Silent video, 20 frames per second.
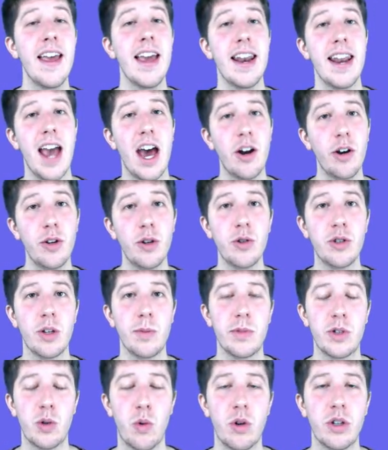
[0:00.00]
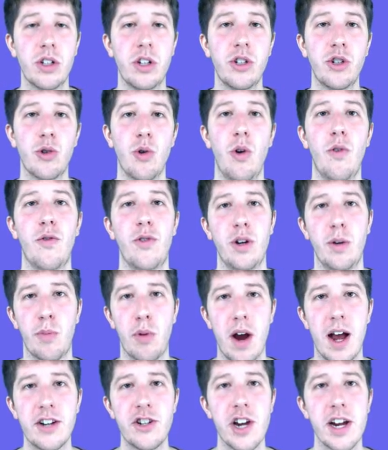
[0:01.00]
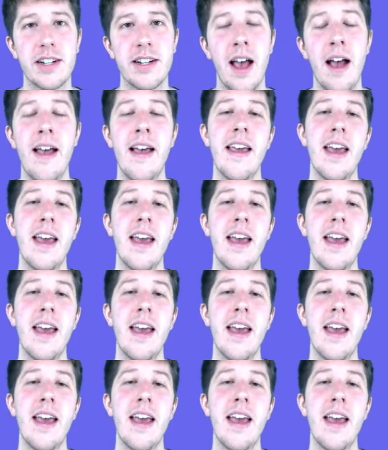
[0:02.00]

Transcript: and how to do some source control for your project.